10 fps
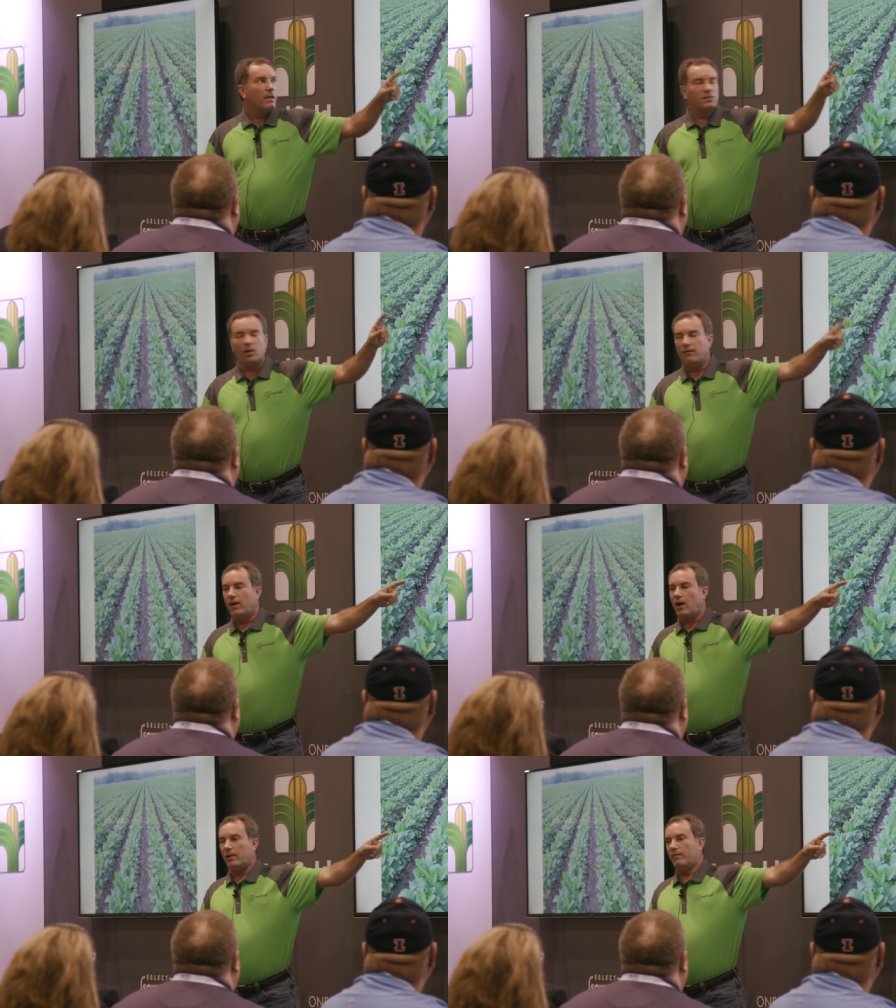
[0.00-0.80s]
so
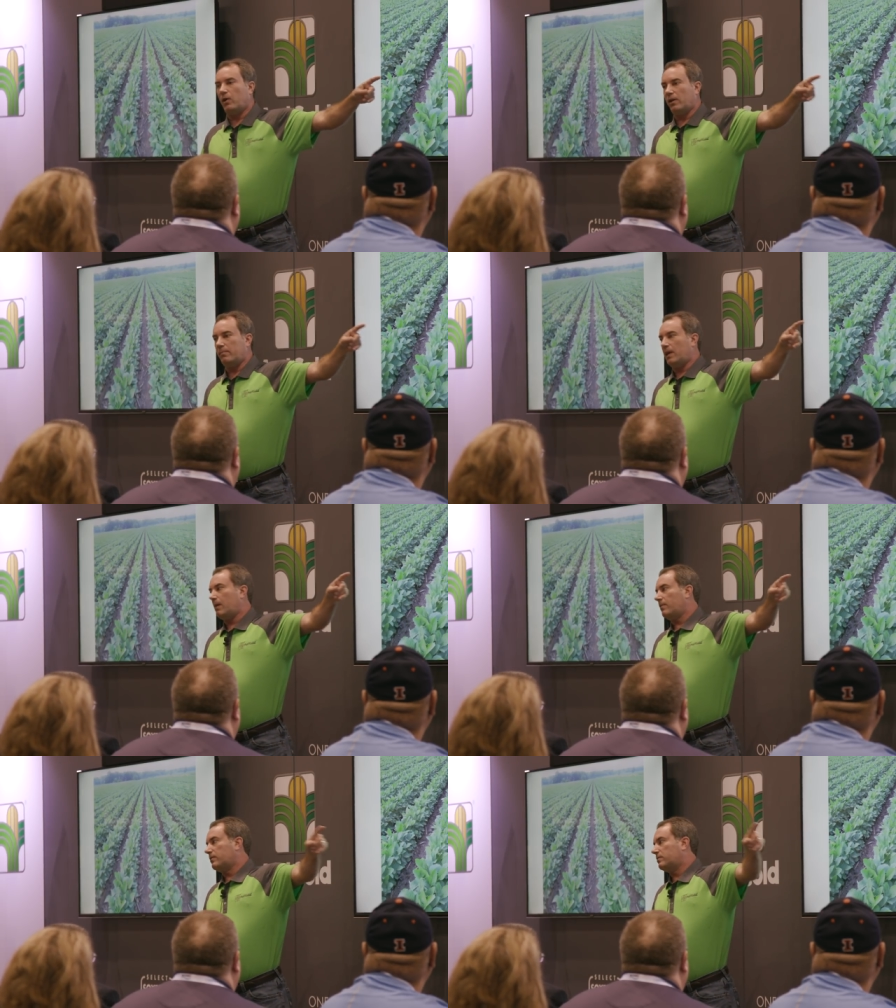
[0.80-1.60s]
far we've only been
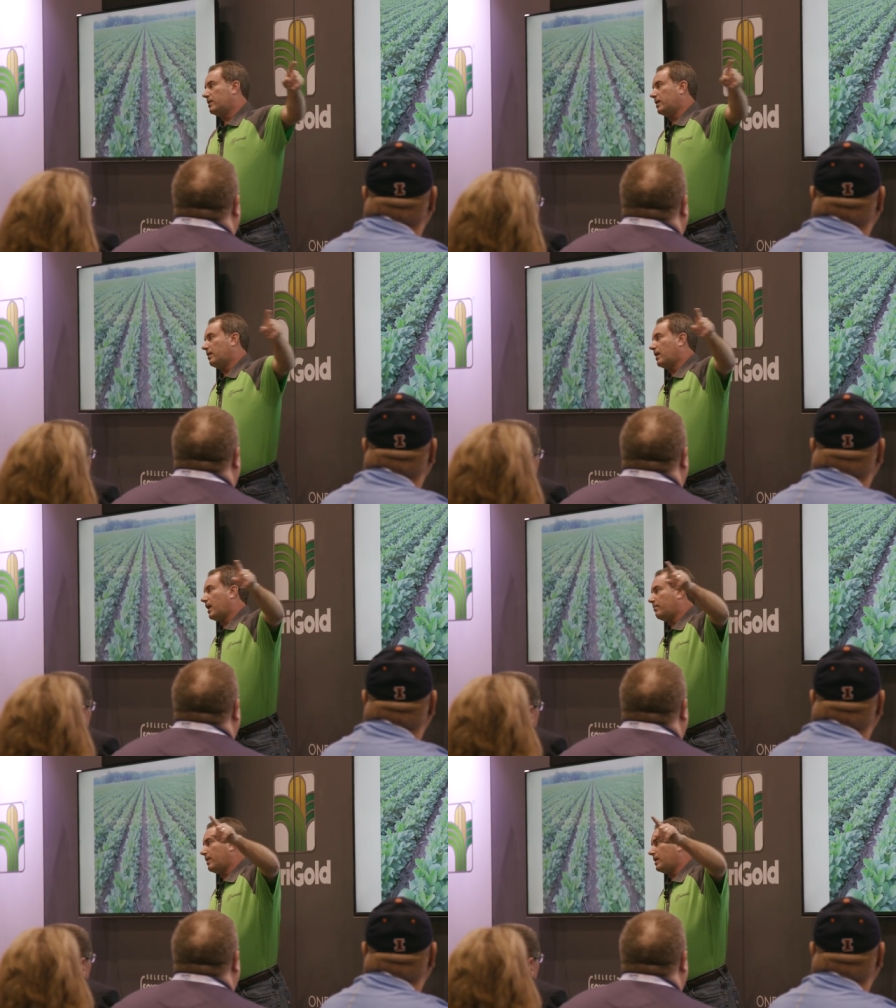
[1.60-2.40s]
able to
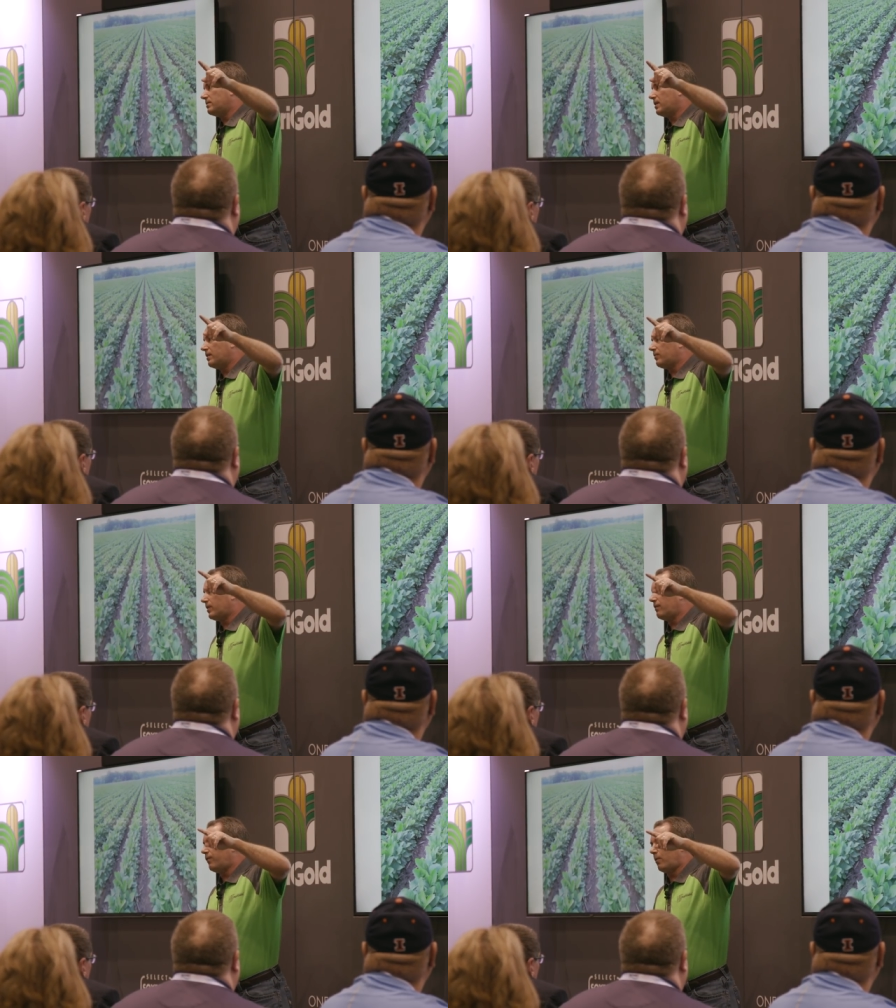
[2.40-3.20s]
irrigate beans to get
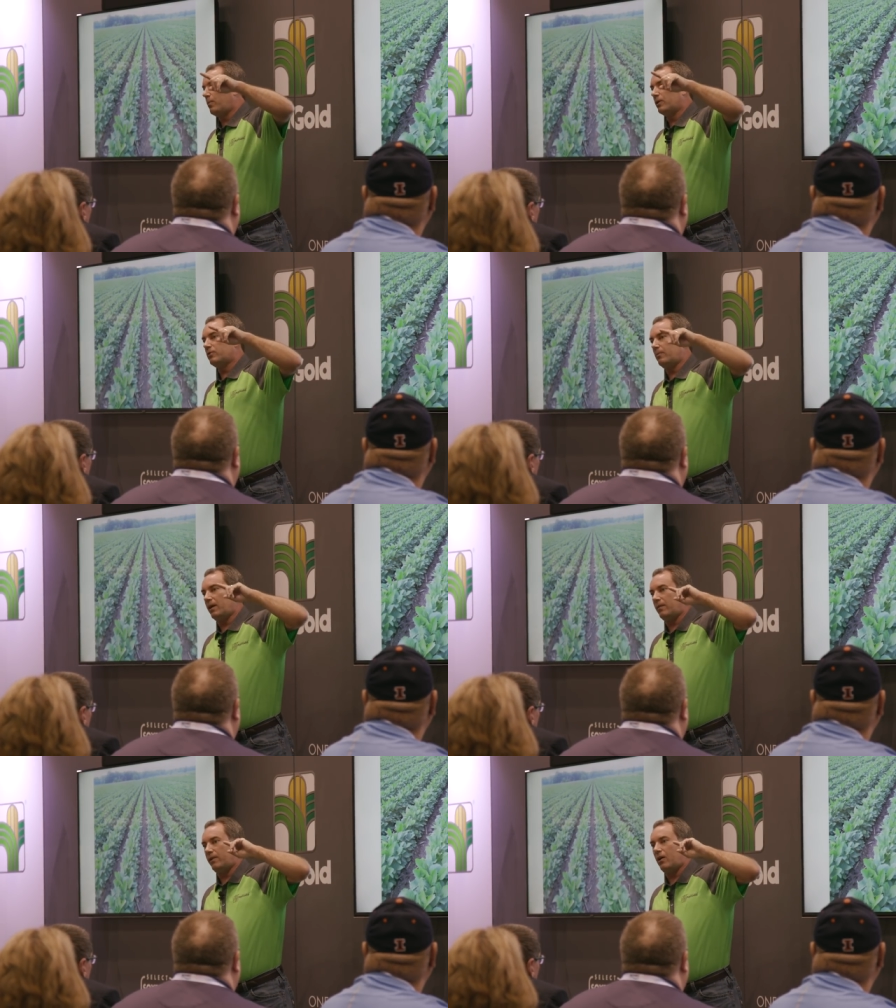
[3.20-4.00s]
3 to 4 bushel
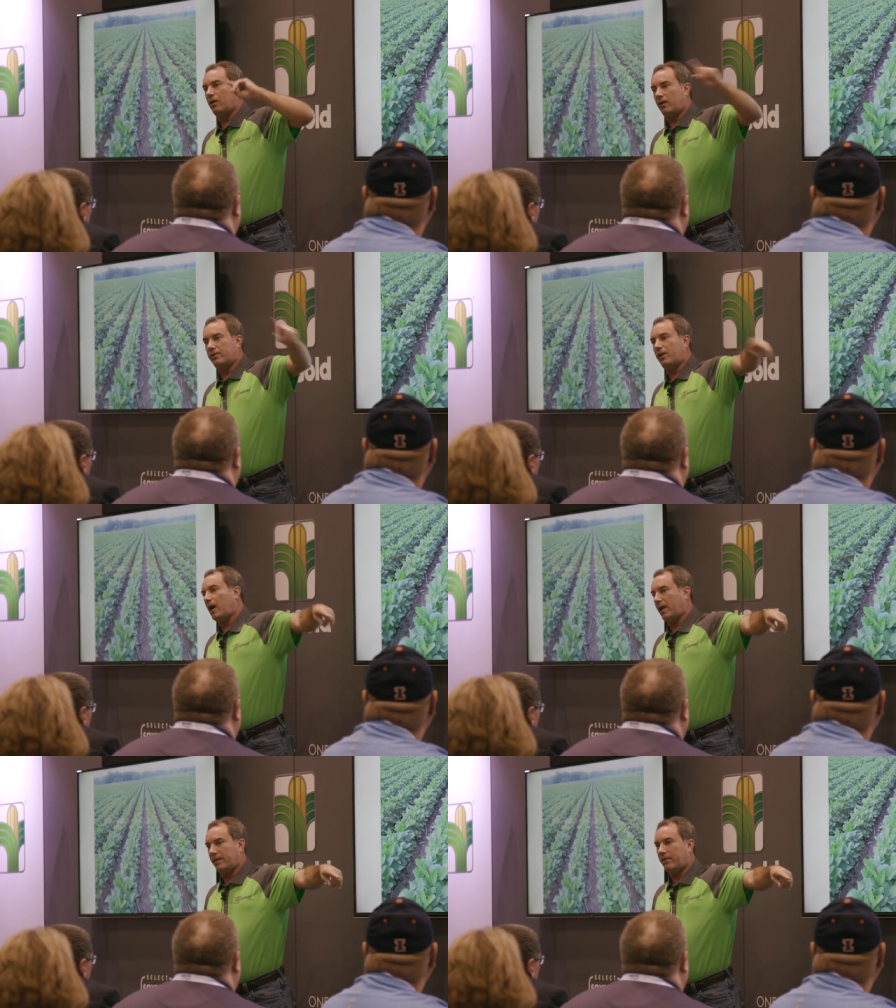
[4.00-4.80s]
better than we are in our
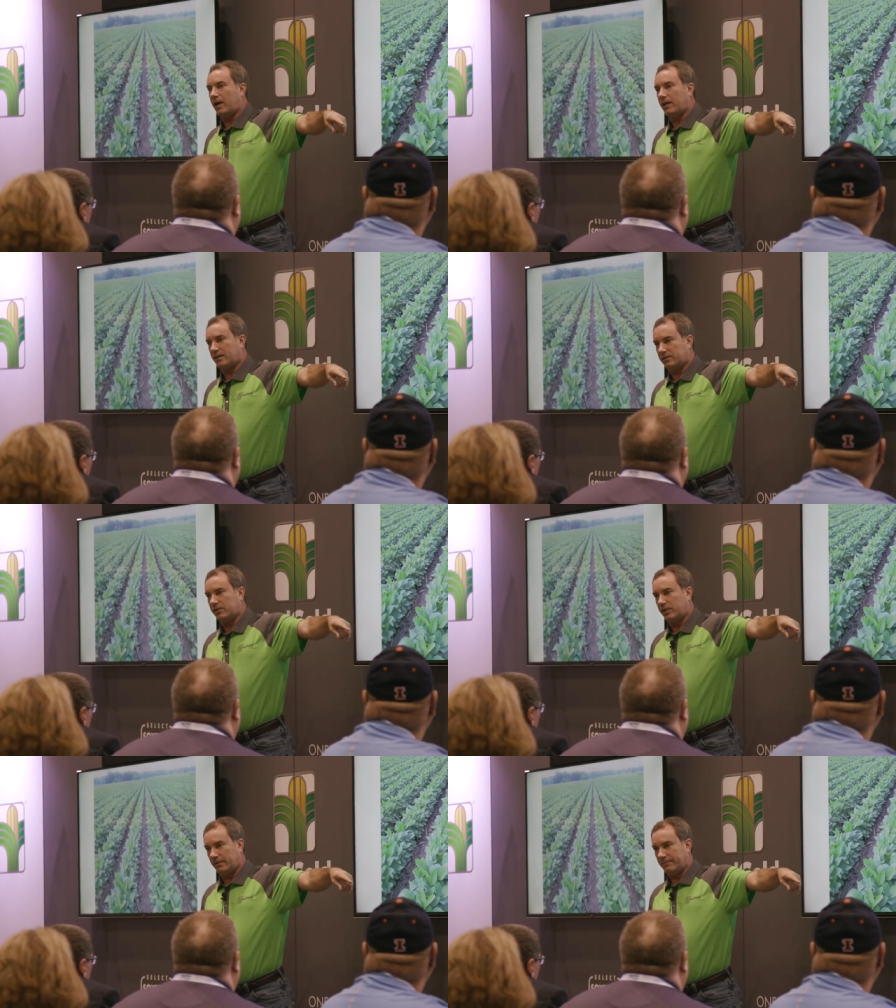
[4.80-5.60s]
dry land right next
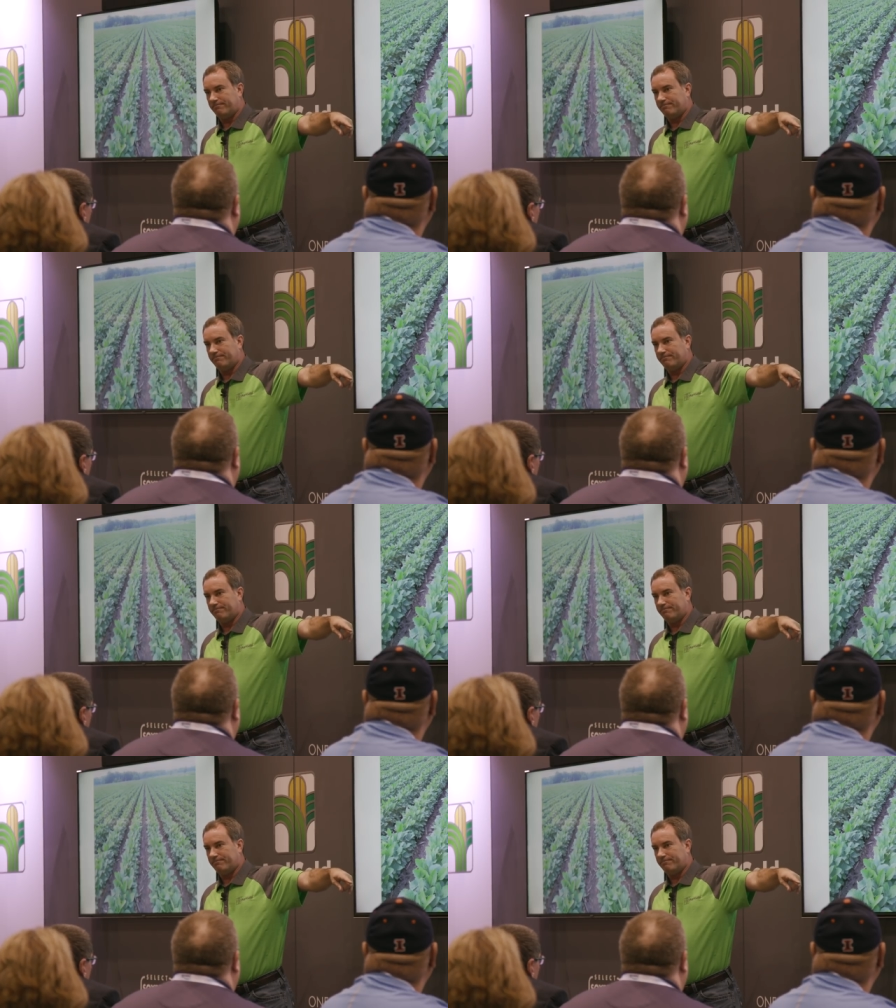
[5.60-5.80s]
to it.